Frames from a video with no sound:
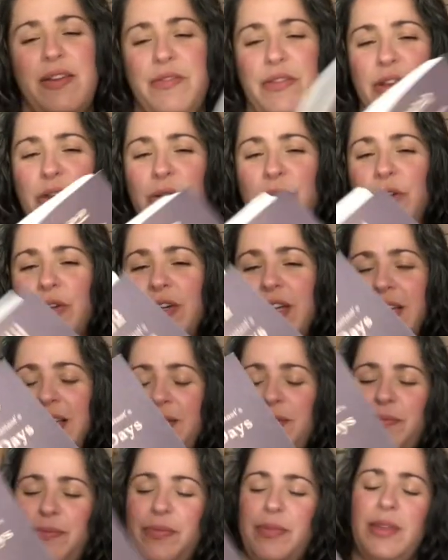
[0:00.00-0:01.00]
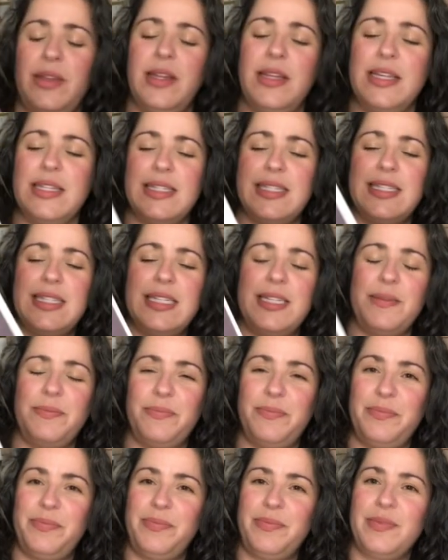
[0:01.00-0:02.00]
you look, let's see.
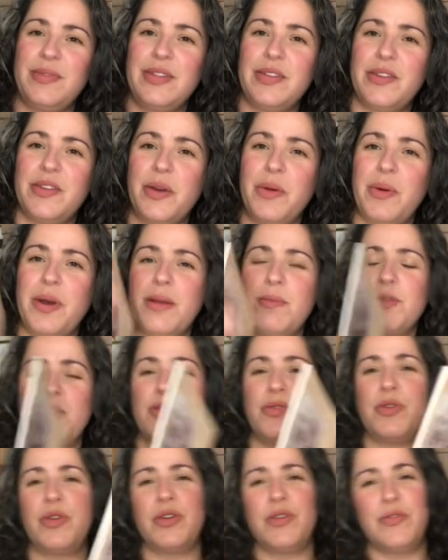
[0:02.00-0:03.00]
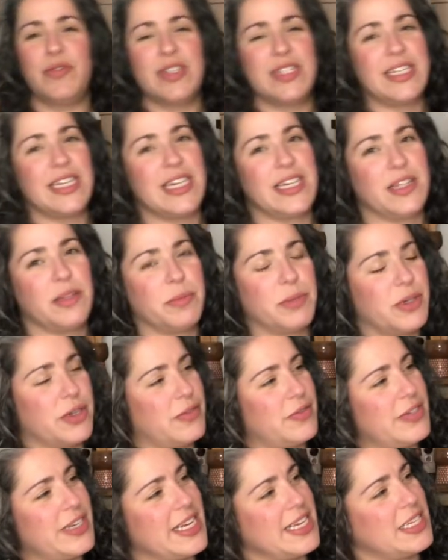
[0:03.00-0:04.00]
So I'm sure you've seen the book
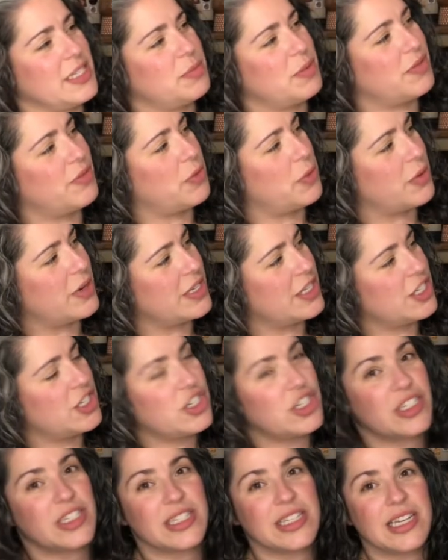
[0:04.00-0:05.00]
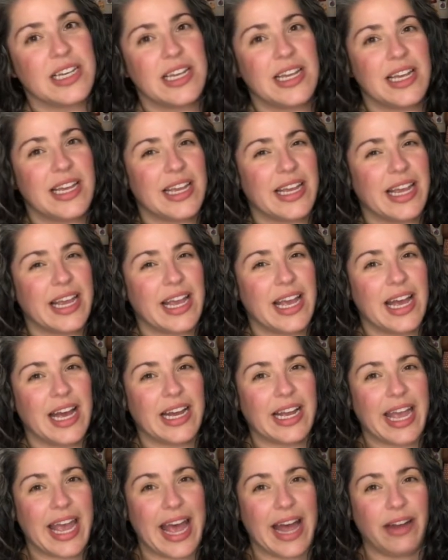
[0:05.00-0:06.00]
of days before. It's just
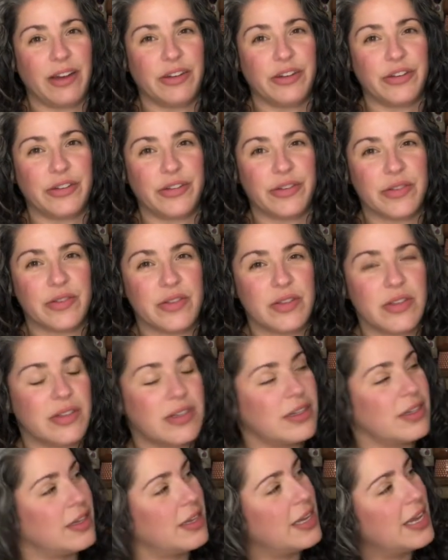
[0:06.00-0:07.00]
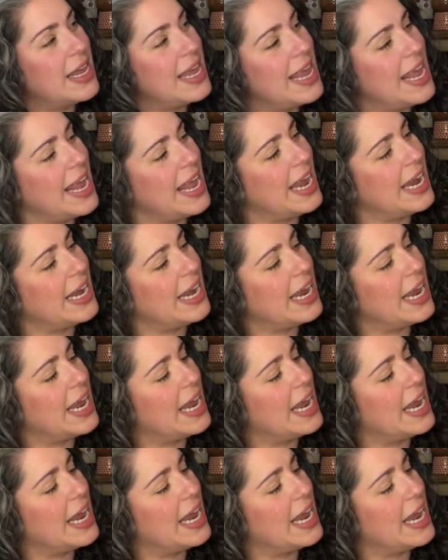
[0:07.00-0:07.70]
calendars. And